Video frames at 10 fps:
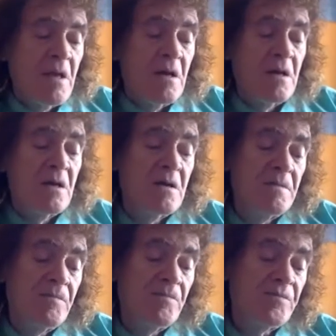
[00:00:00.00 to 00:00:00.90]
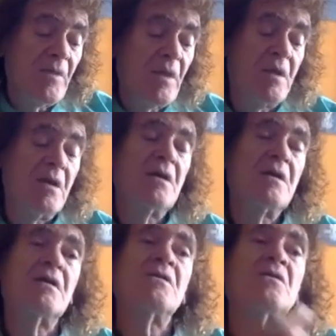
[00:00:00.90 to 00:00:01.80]

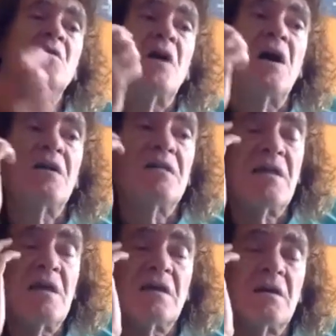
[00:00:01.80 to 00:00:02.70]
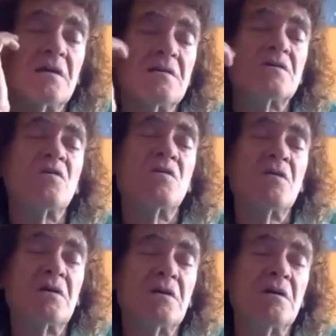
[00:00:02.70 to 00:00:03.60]
You know, I think so.